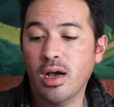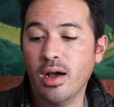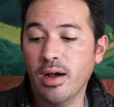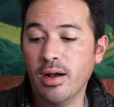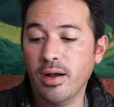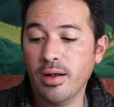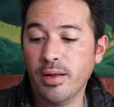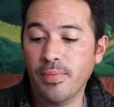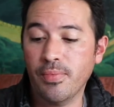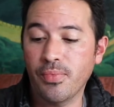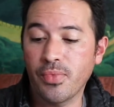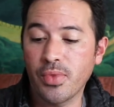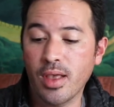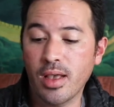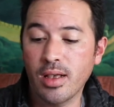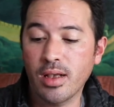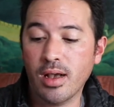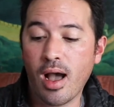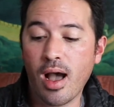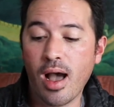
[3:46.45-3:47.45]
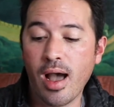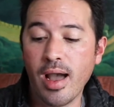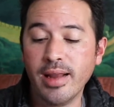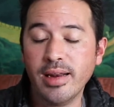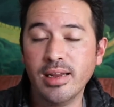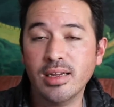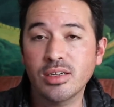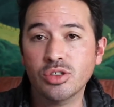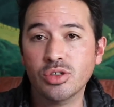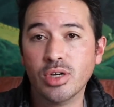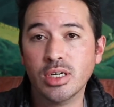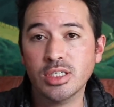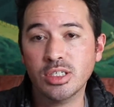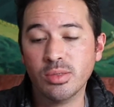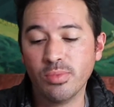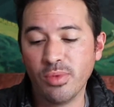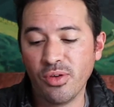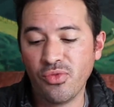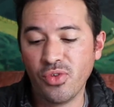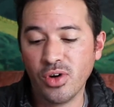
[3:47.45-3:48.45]
I didn't trust
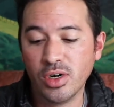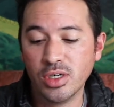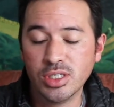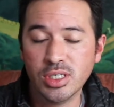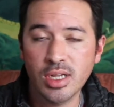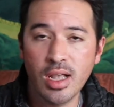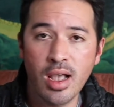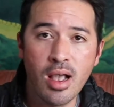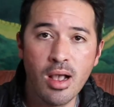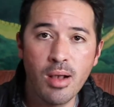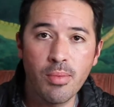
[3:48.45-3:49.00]
them at first,